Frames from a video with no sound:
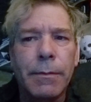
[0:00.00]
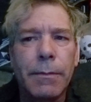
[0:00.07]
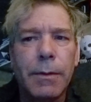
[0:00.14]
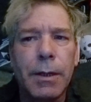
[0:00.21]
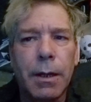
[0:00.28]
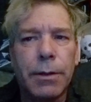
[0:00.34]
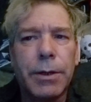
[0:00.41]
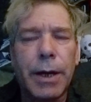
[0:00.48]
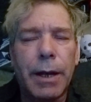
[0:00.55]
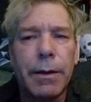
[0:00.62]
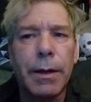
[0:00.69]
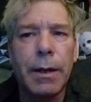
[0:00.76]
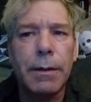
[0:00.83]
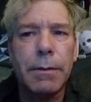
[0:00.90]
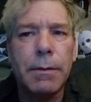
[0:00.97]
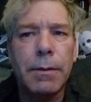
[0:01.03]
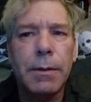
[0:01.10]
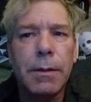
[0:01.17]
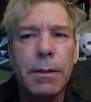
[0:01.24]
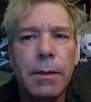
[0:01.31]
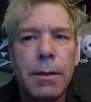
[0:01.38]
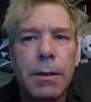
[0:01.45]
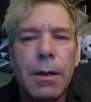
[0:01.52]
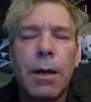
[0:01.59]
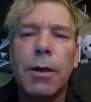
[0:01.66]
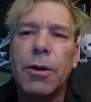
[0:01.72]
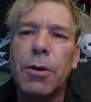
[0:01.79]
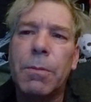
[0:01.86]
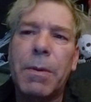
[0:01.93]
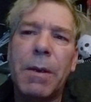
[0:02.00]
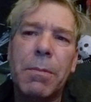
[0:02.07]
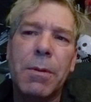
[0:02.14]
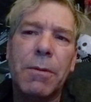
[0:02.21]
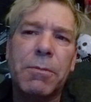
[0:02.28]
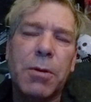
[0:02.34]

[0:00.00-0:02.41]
You understand that? You people have